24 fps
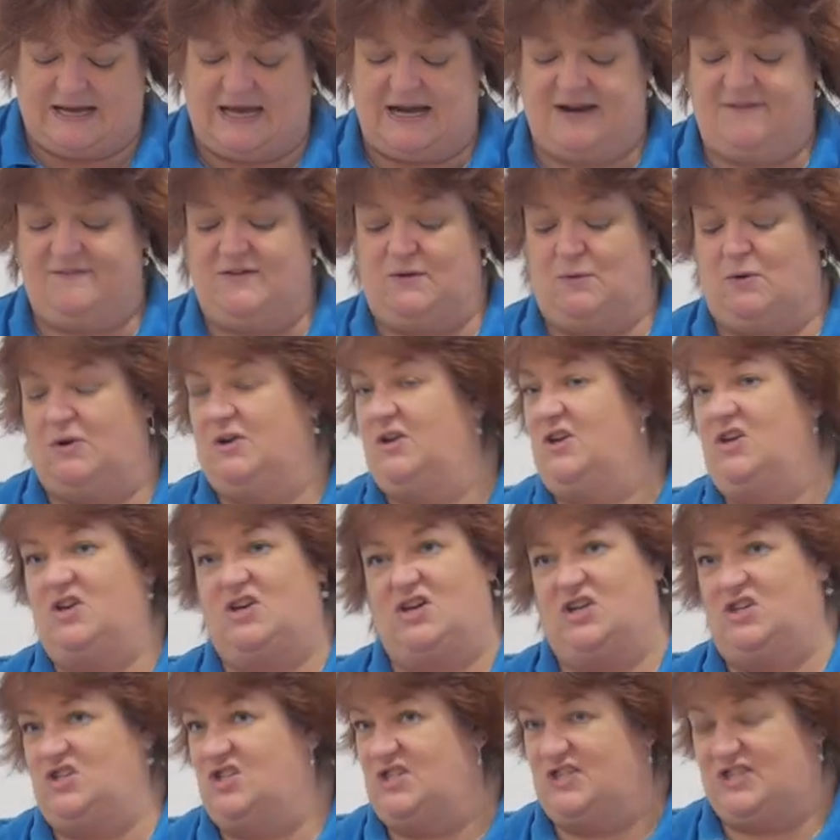And if you want, you
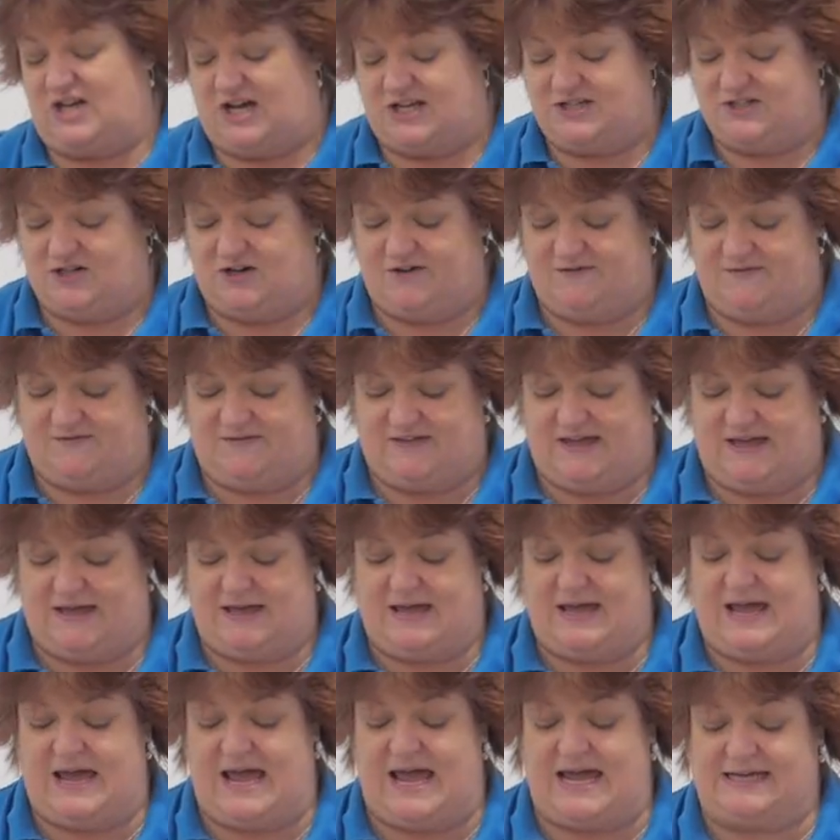can just cut off the
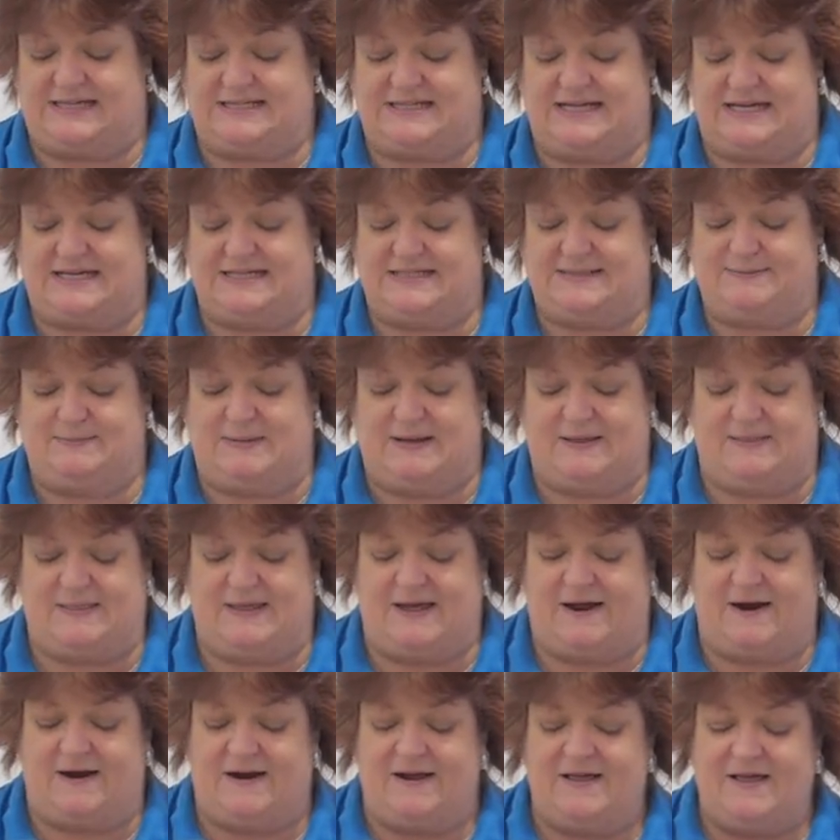excess bit
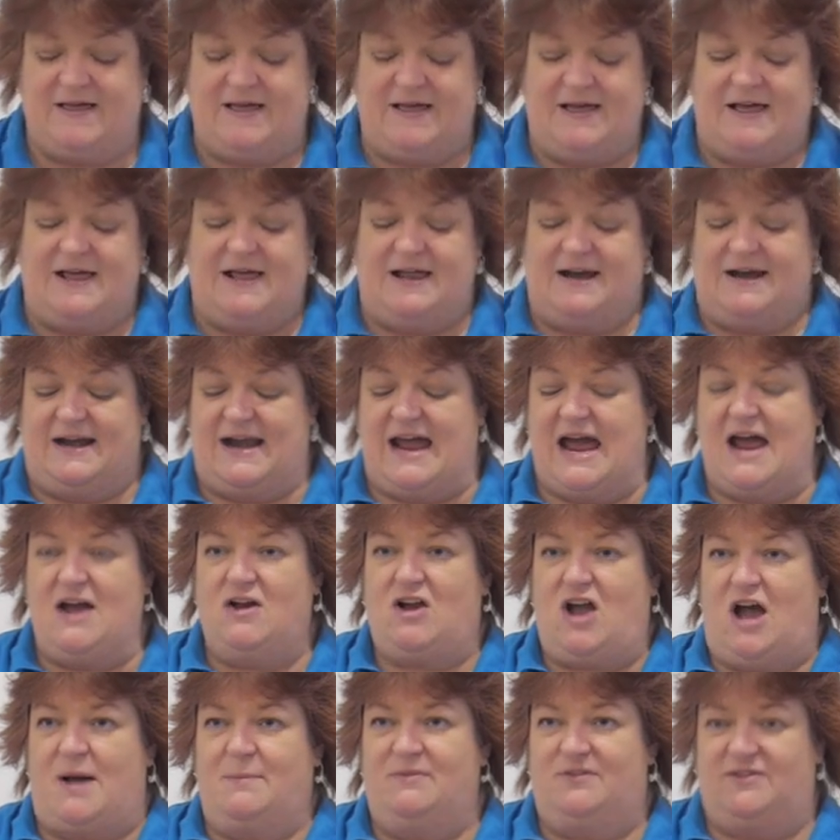there. Now
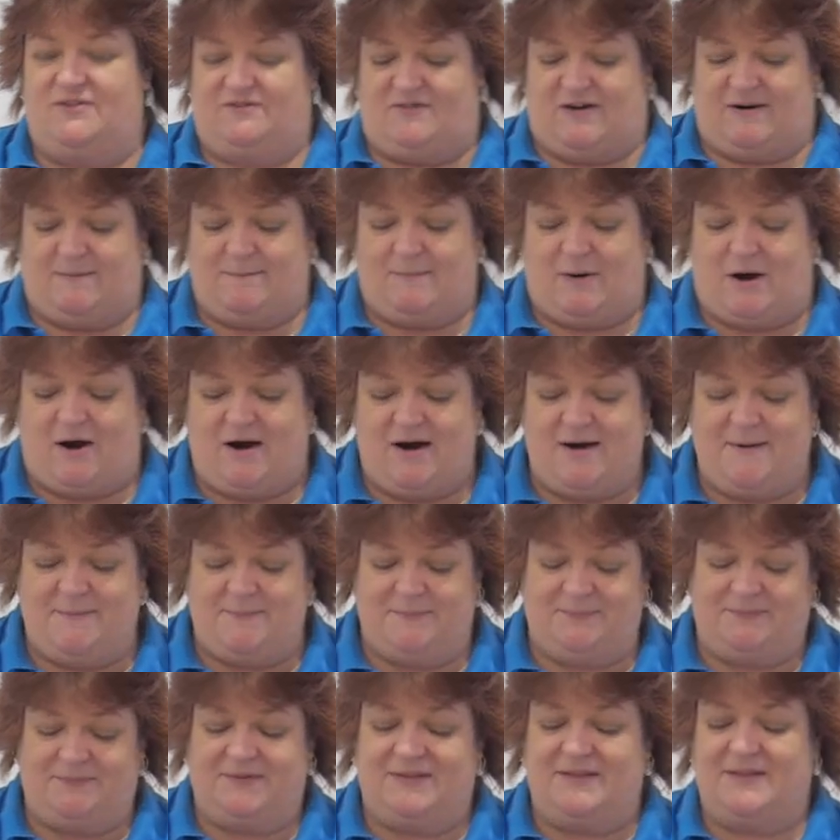comes the fun part.
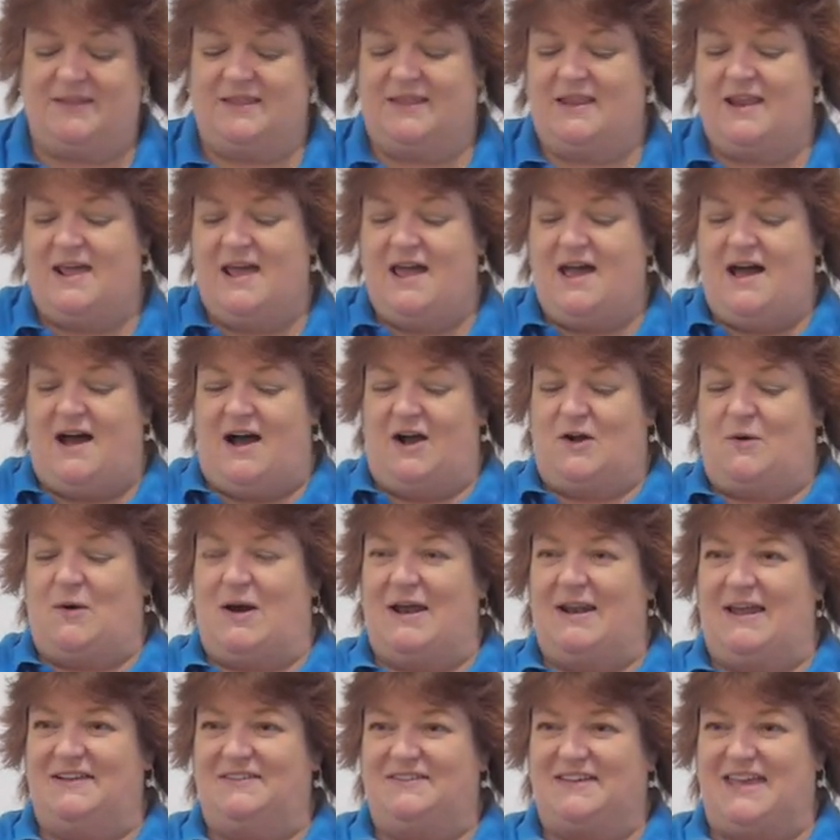I
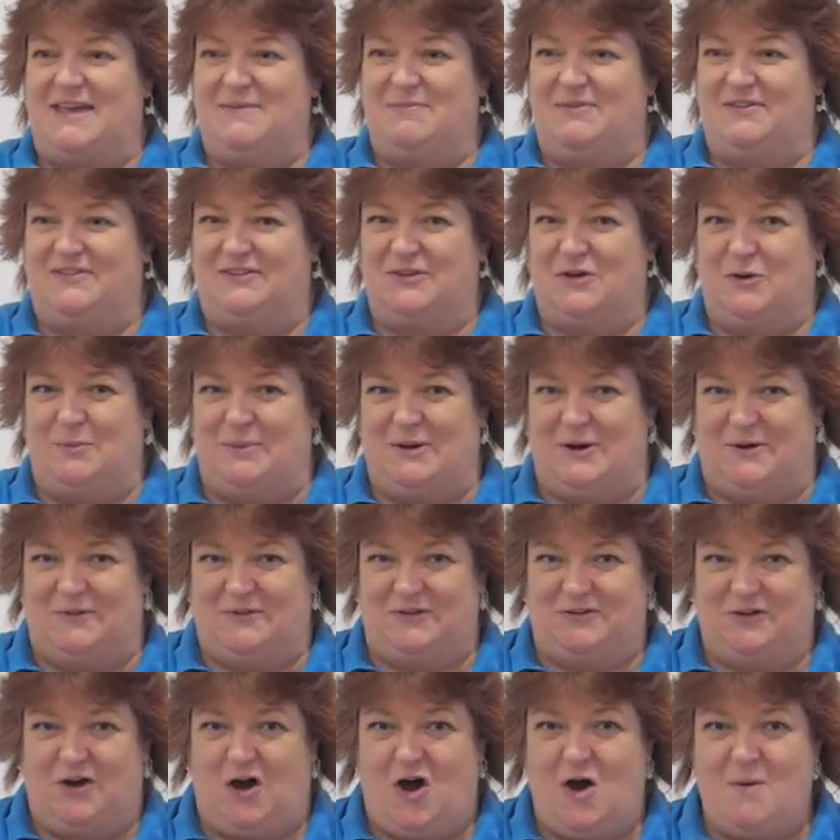quite like to keep this little bit on
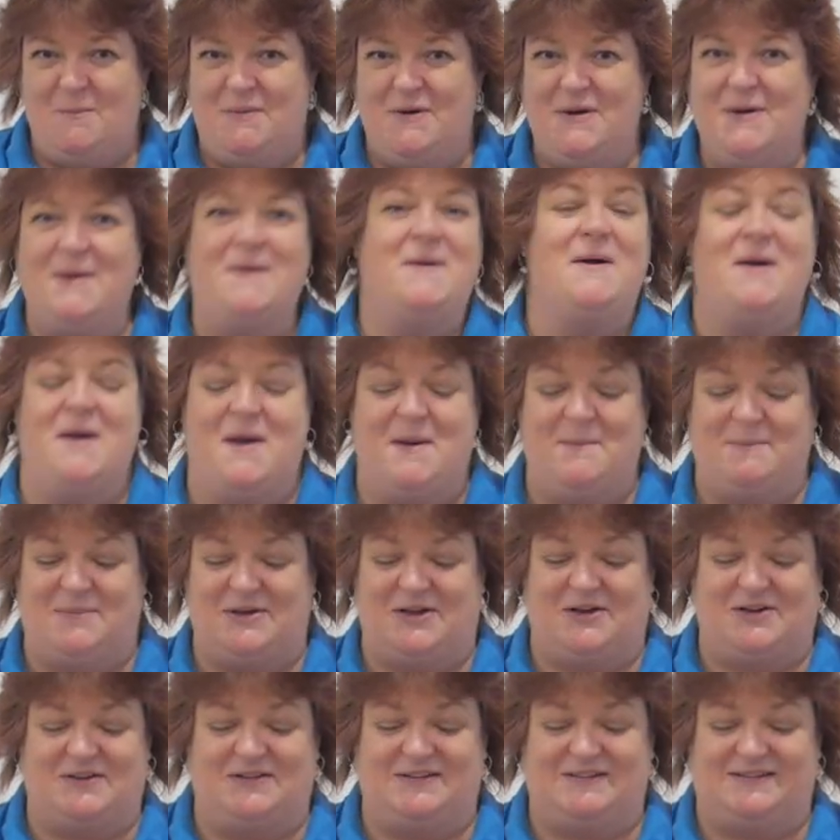the top
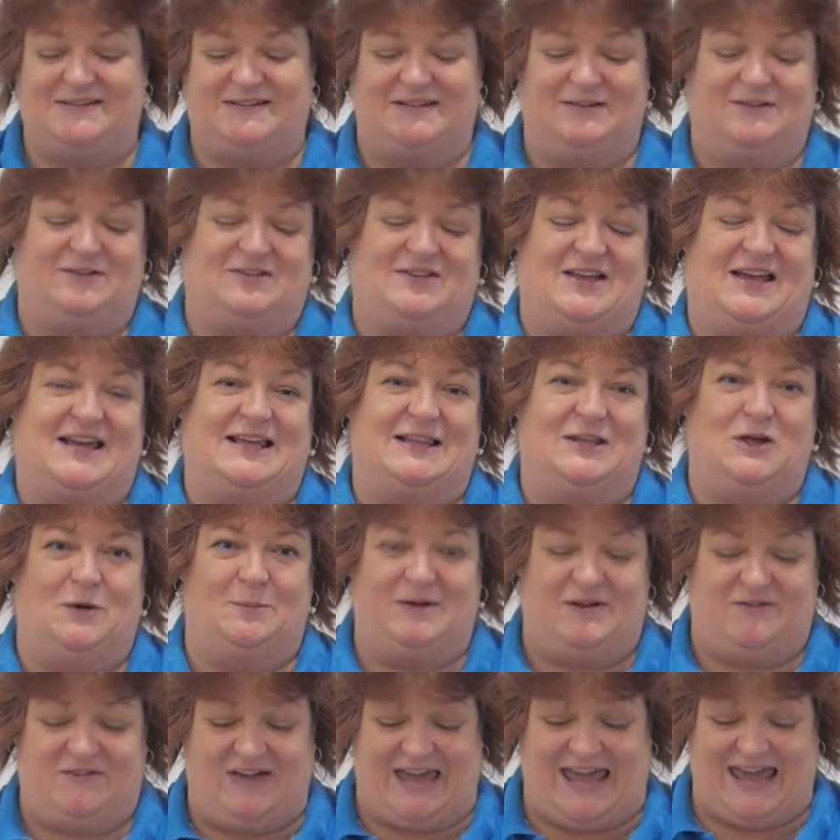because it looks like a little
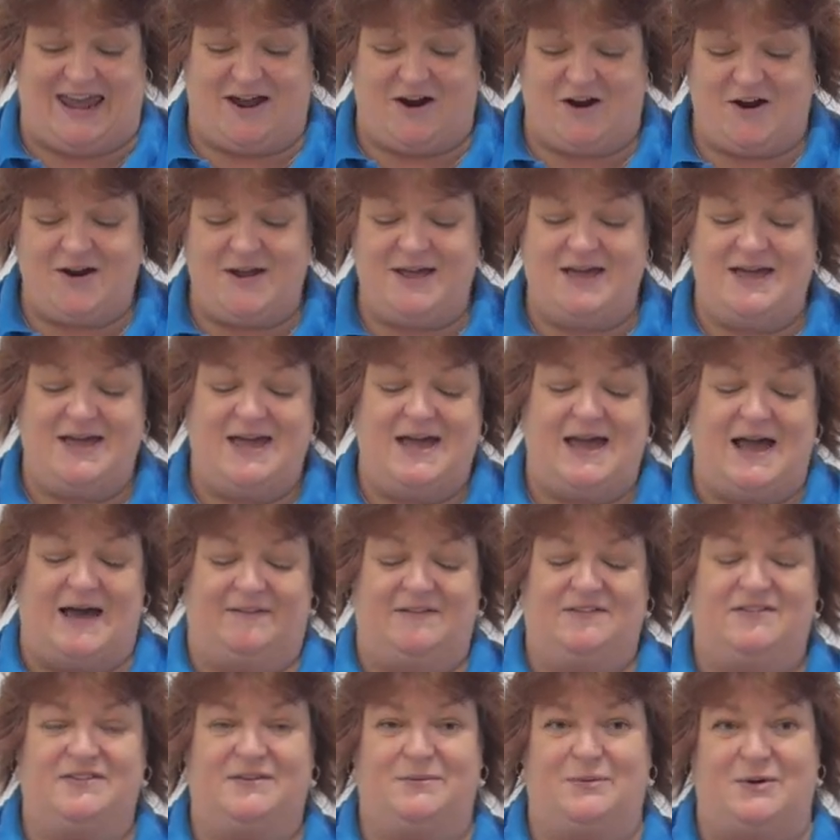bit of hair. And
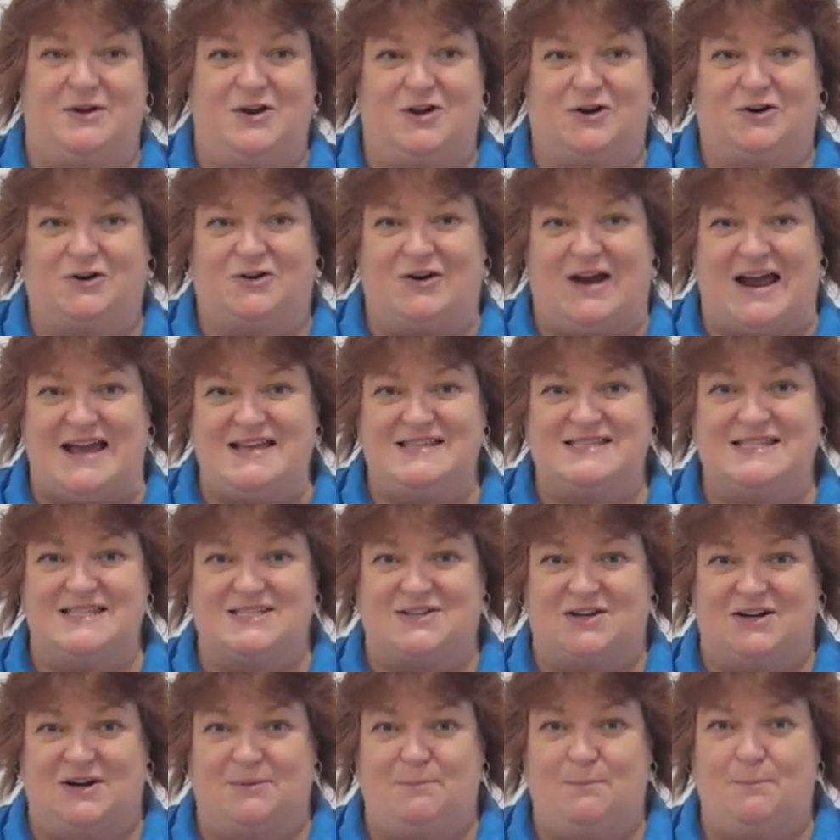this is where your cress is
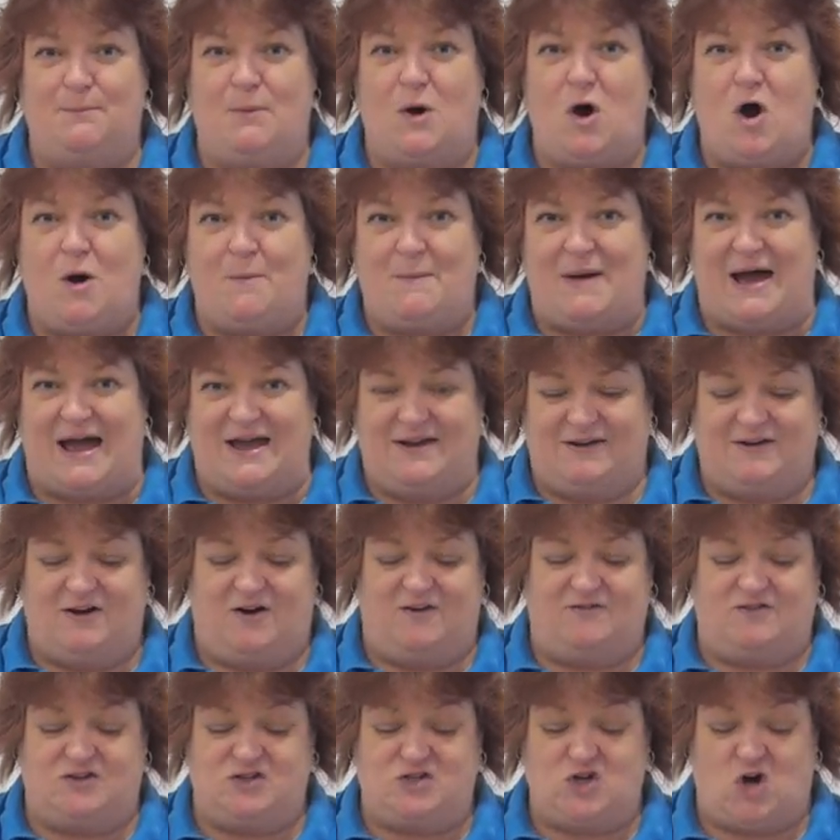going to pop out
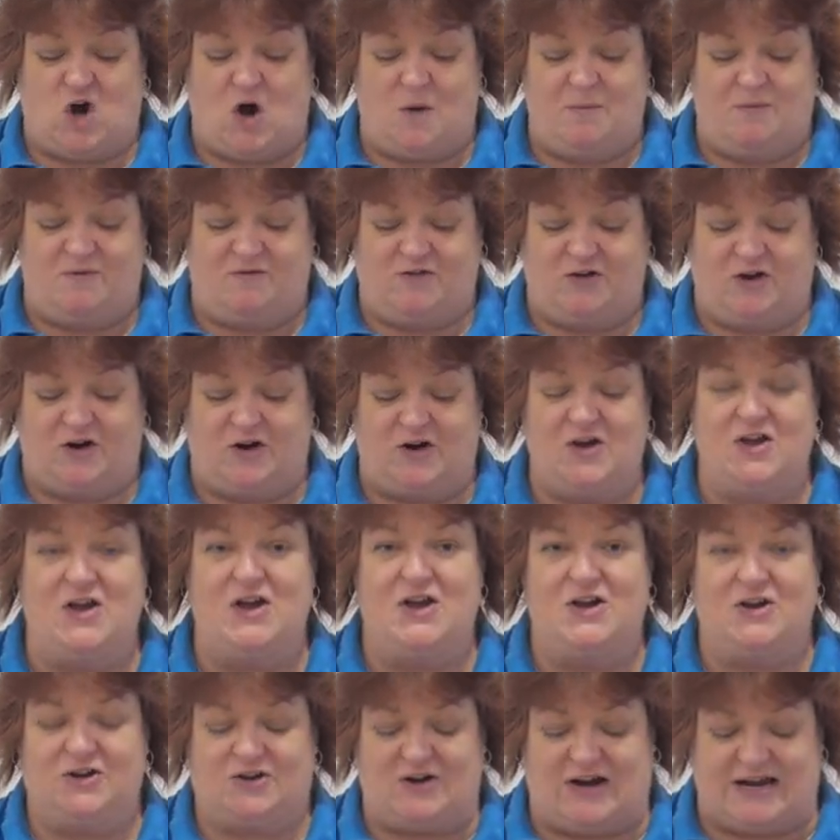of the top of your
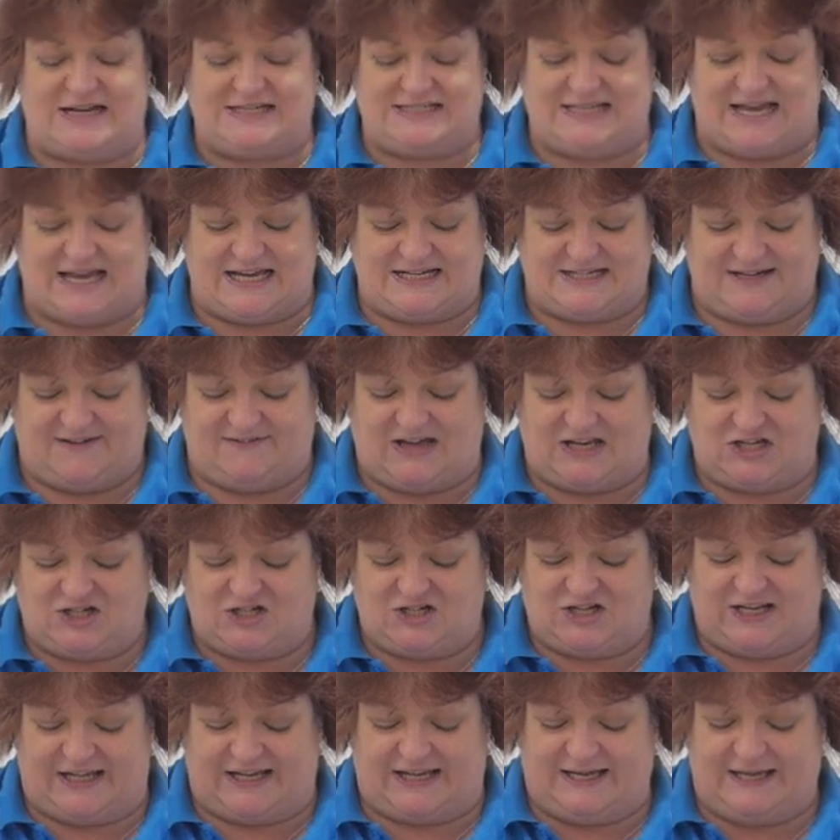cress head
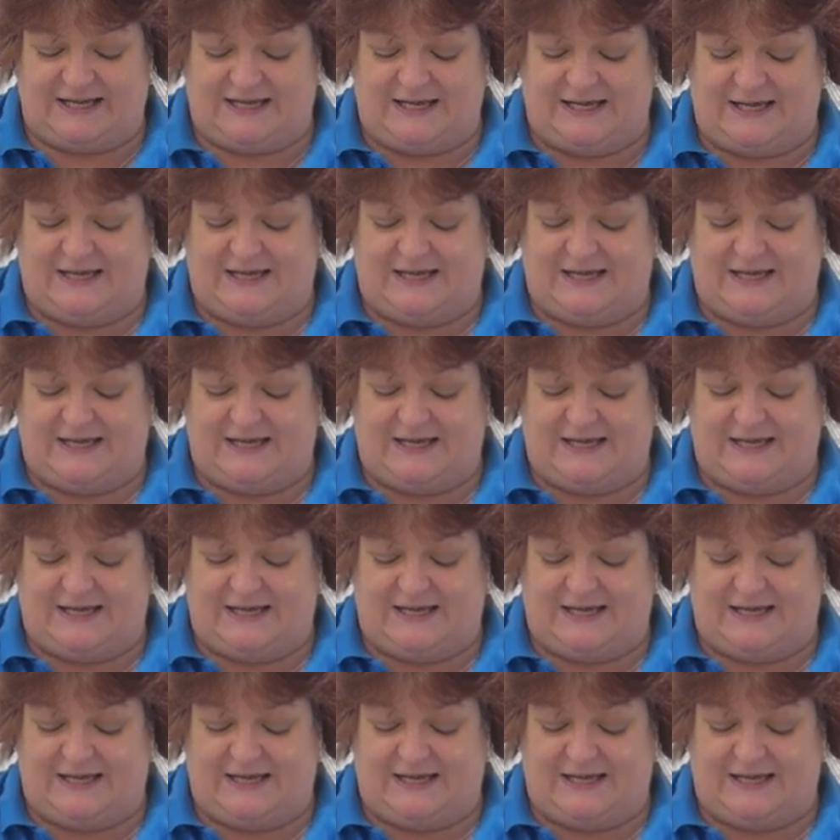eventually.